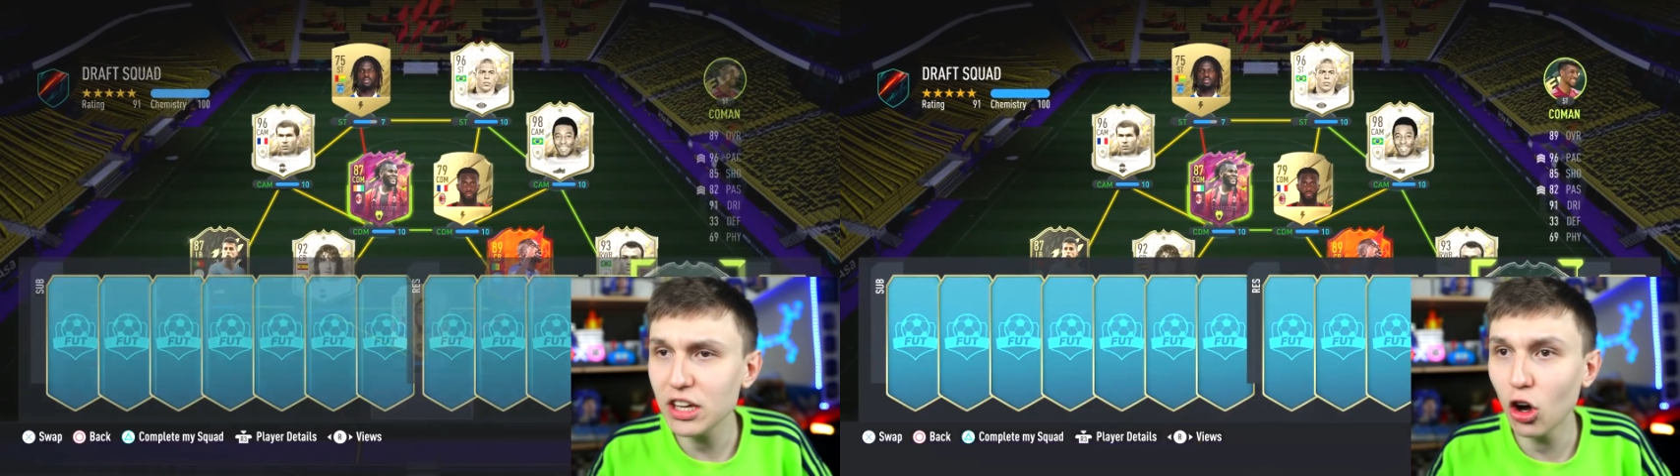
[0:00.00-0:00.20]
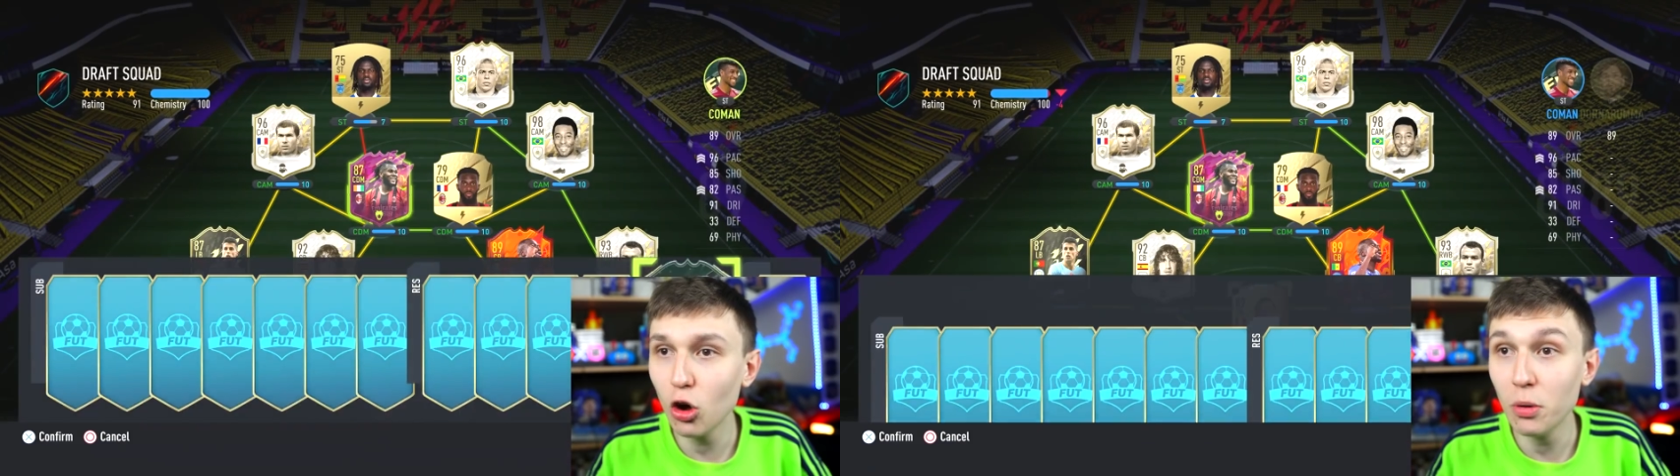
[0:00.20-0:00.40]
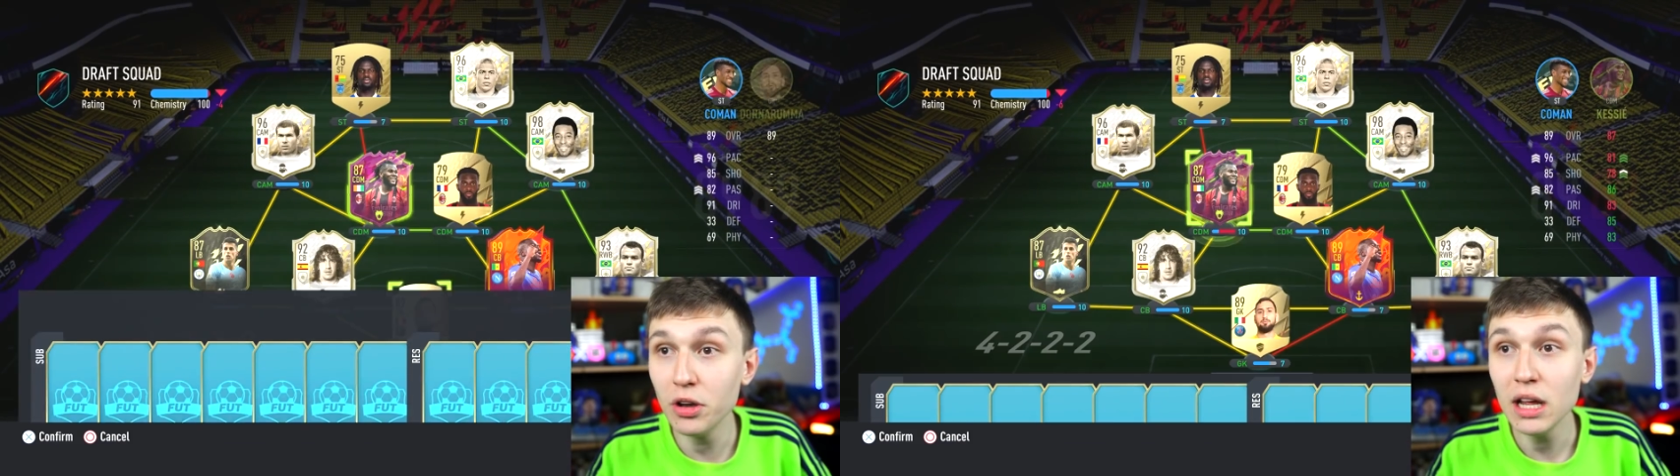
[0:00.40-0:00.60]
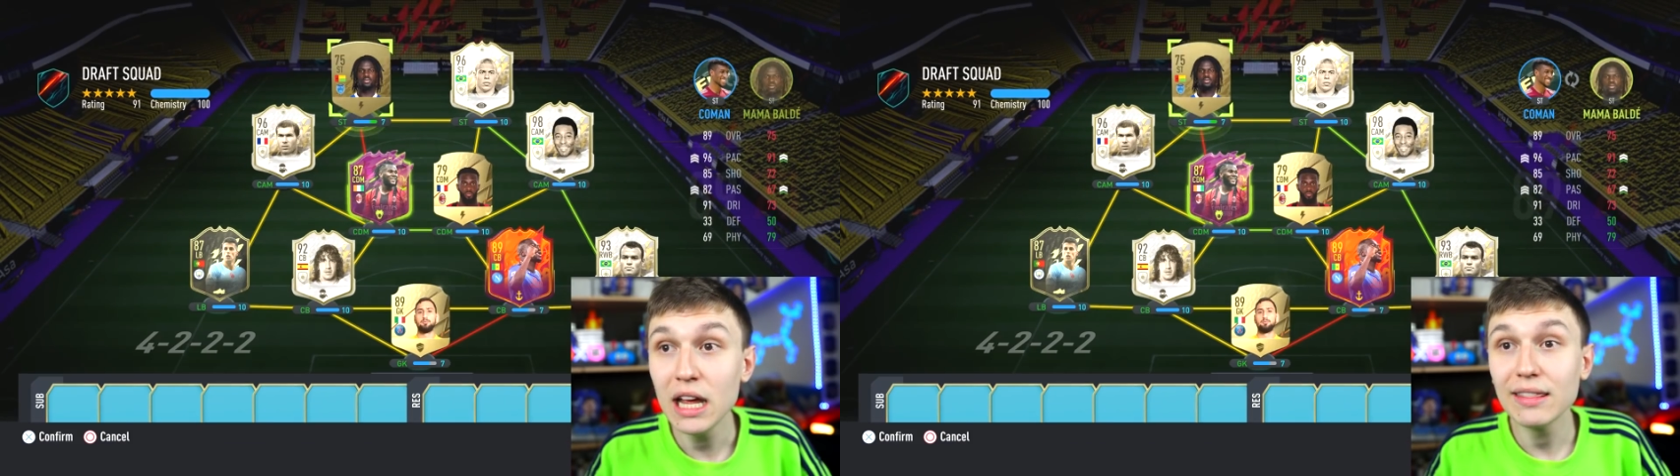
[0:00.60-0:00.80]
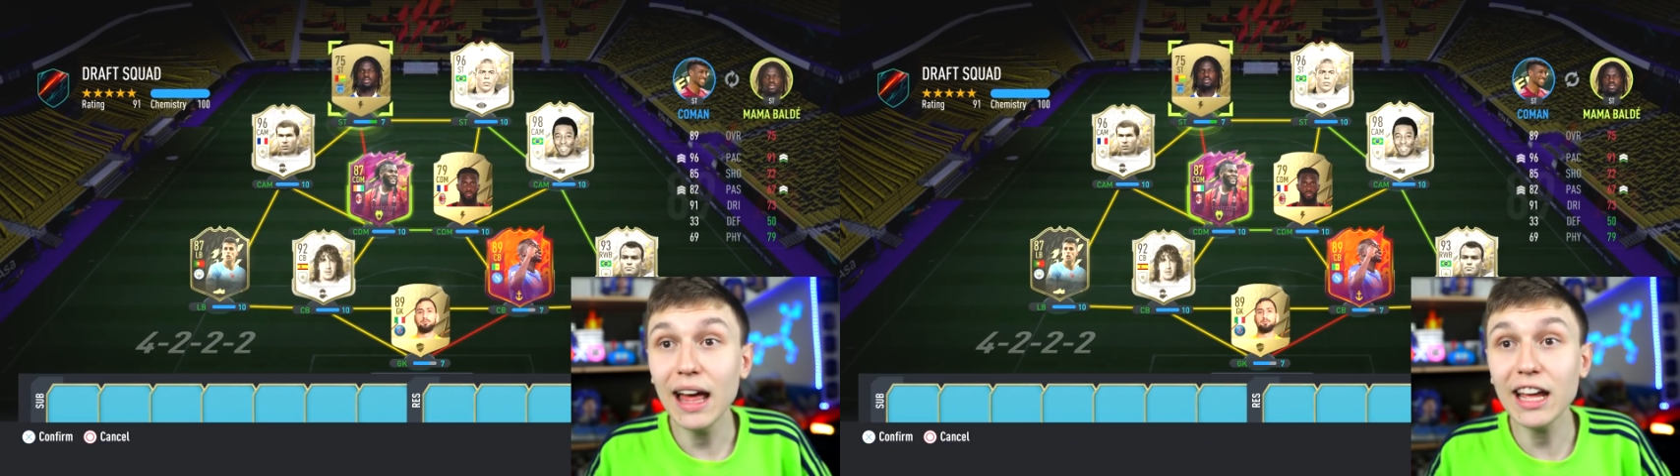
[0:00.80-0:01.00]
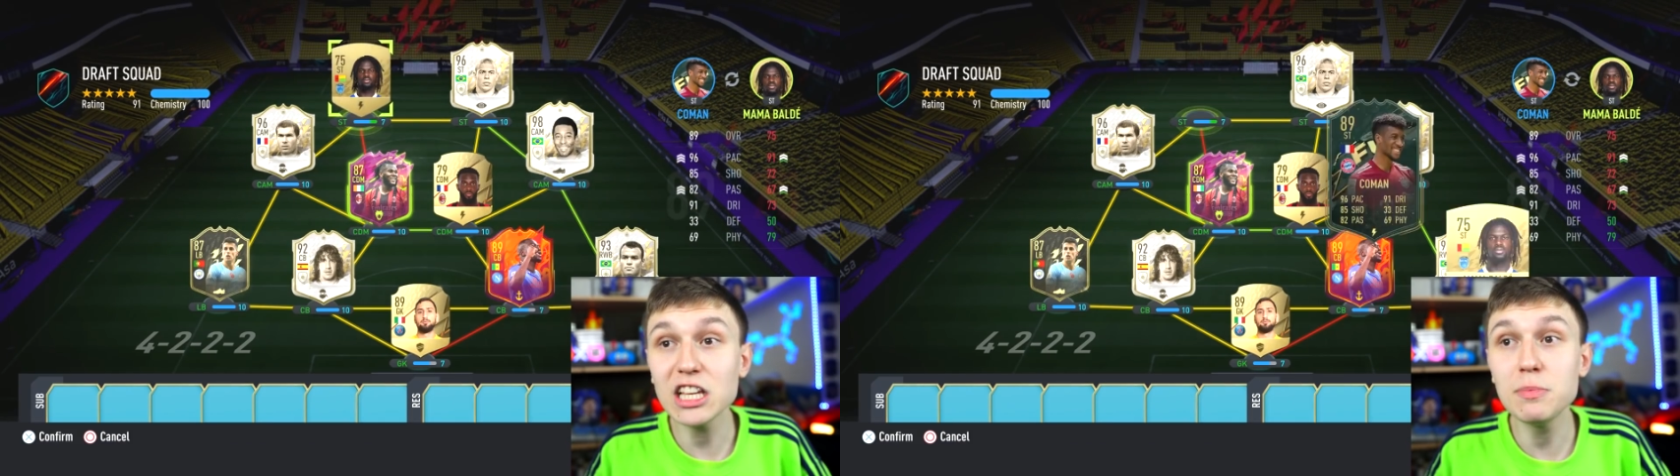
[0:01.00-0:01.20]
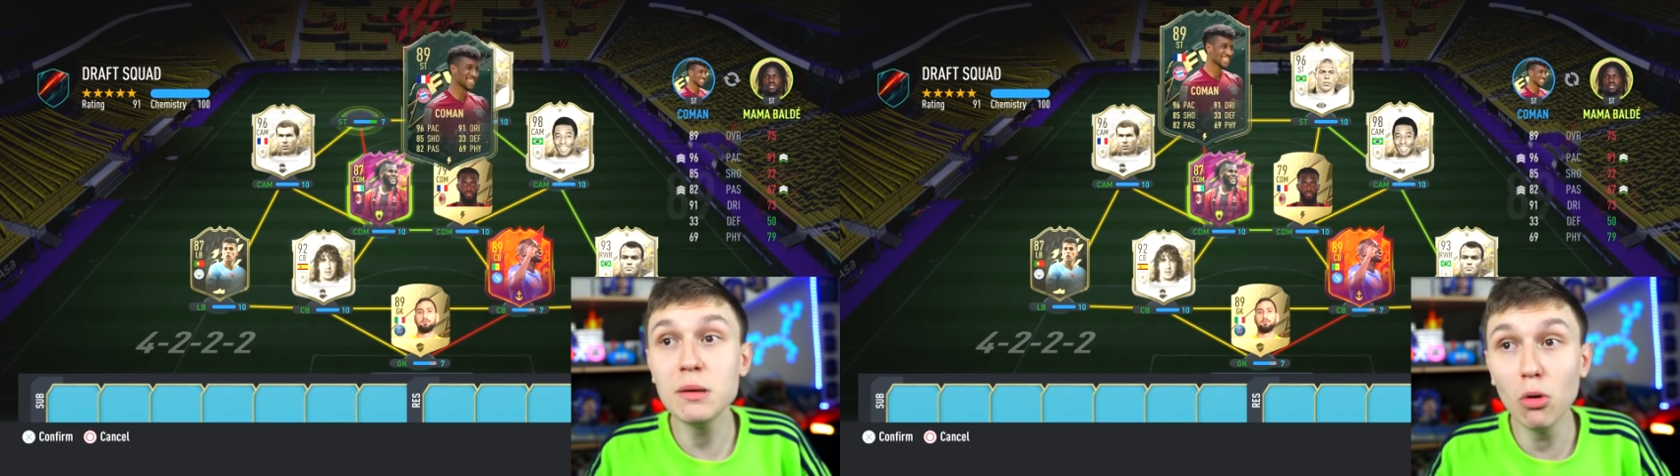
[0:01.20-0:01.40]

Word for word: Coman. That gives me